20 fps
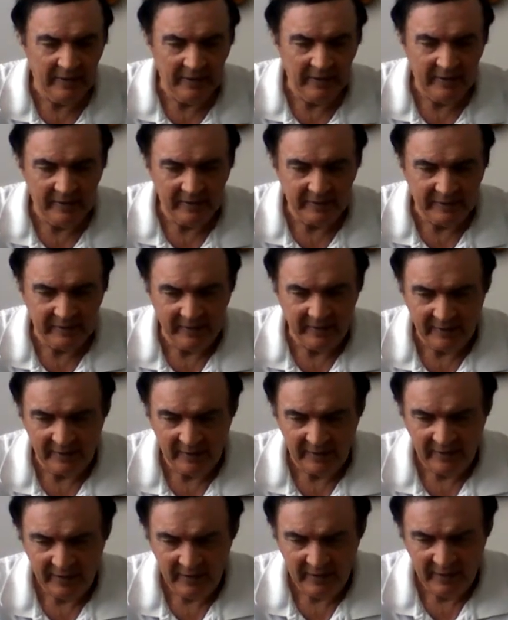it uh,
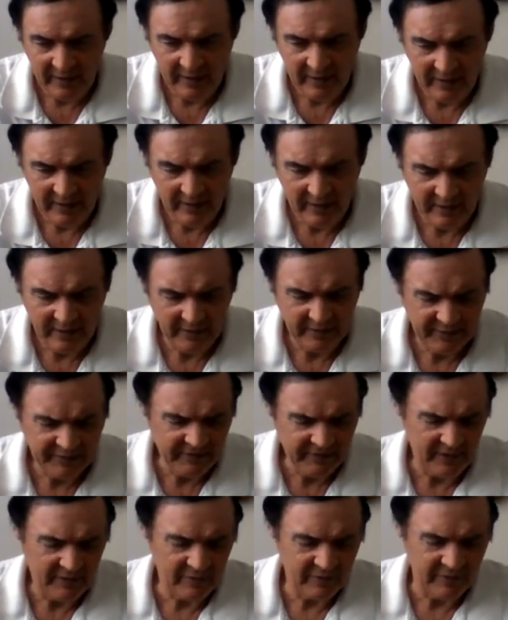
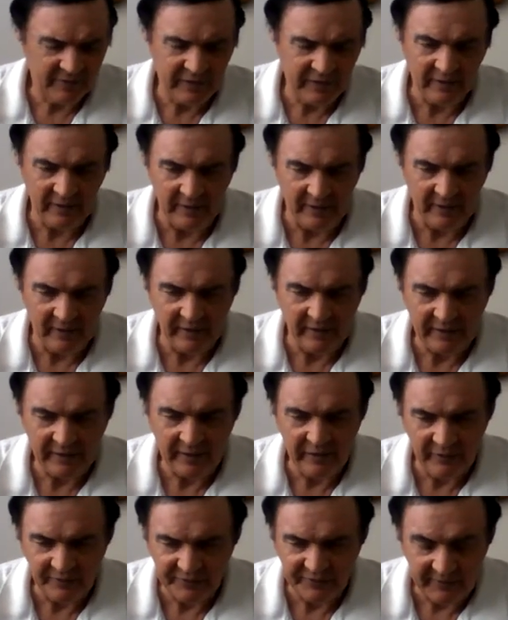sounds like.
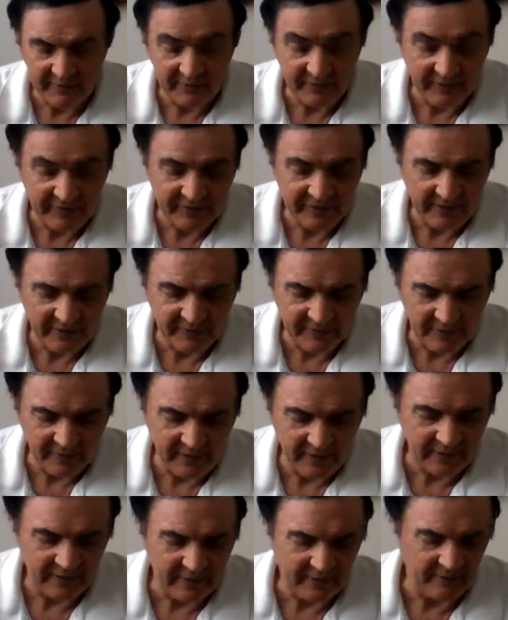You'll see what it sounds
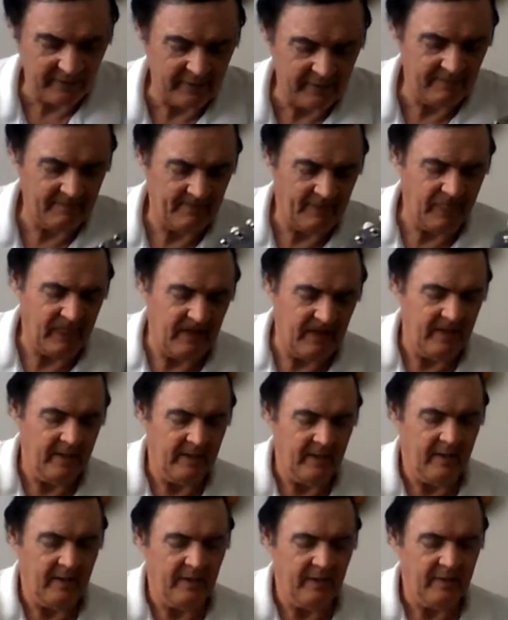like.
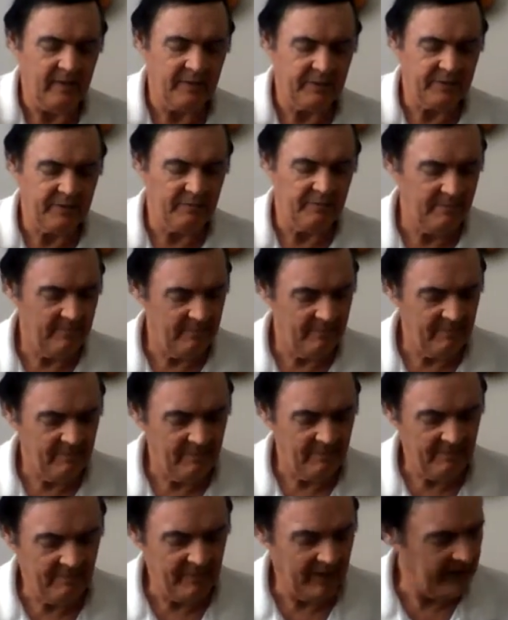This
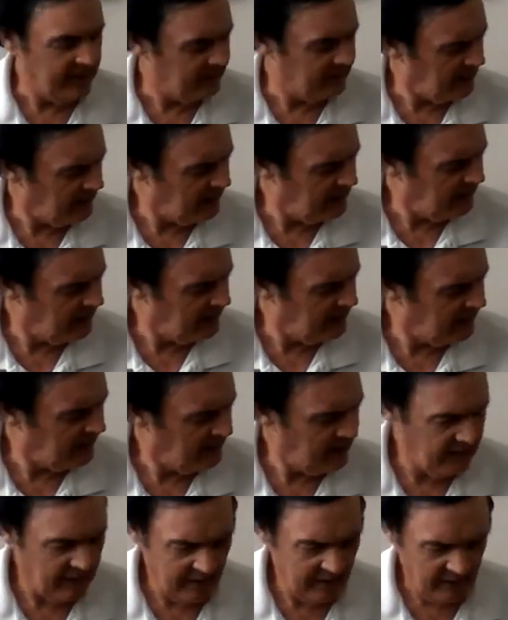may
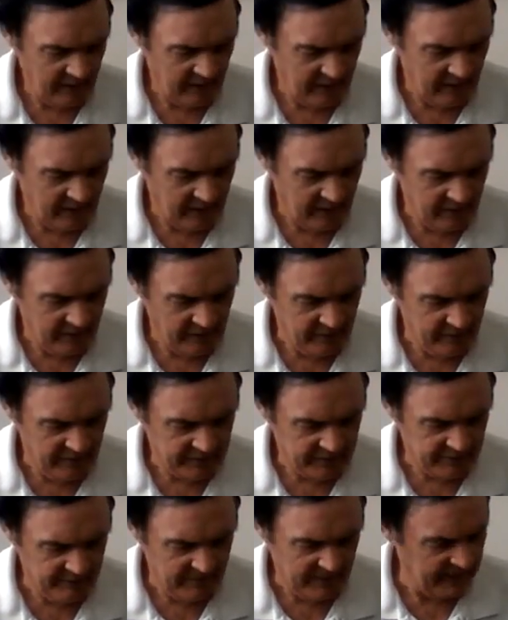
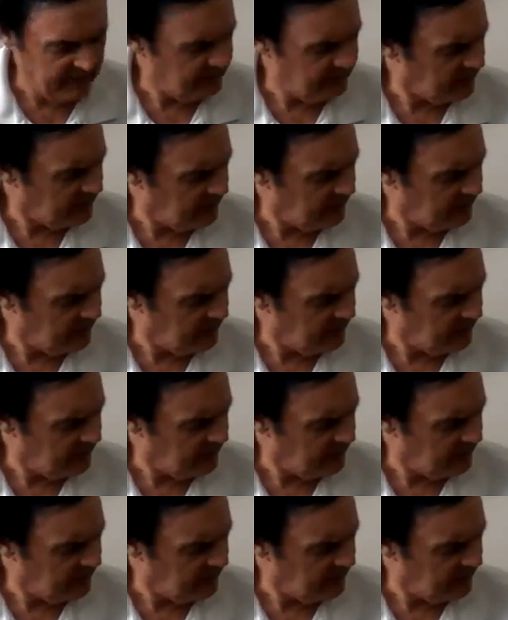this may